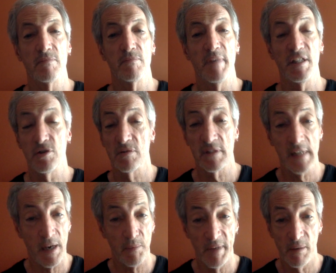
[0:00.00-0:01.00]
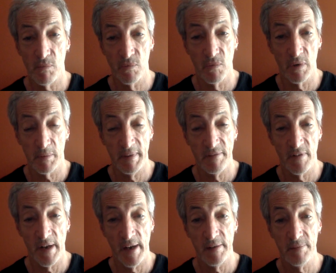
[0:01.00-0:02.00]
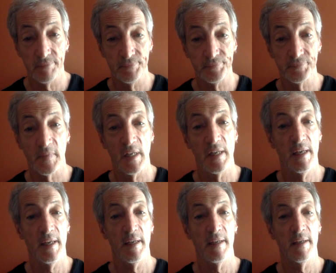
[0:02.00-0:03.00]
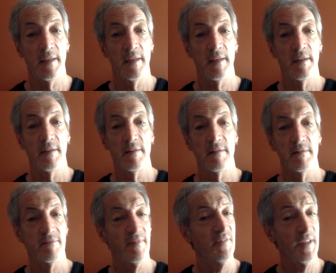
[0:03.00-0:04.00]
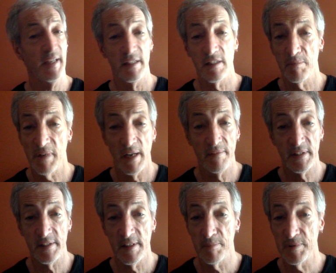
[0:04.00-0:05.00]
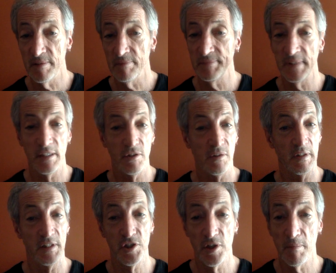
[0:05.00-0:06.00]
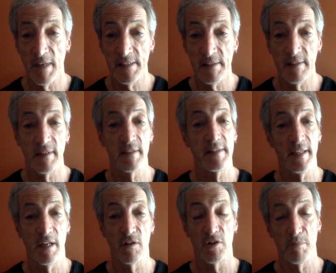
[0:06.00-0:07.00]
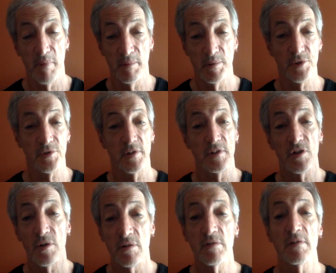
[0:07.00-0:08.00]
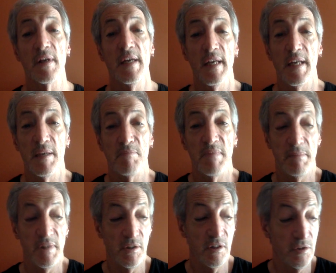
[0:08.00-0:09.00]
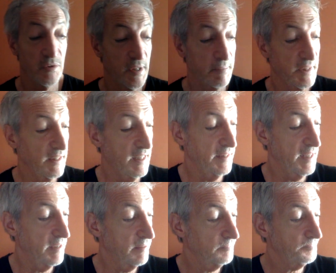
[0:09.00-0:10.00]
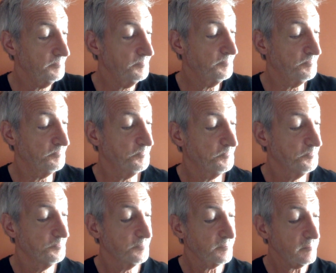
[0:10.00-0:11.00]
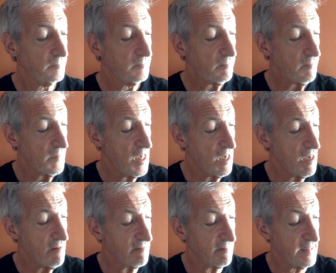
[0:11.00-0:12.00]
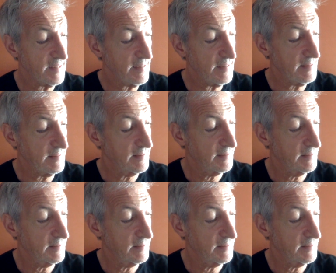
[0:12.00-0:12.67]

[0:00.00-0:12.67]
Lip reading: Make sure it's not a work made for hire. And if you can get some kind of exception and you can legitimize it and take care of the publisher's concerns, maybe you can do something like that. All right.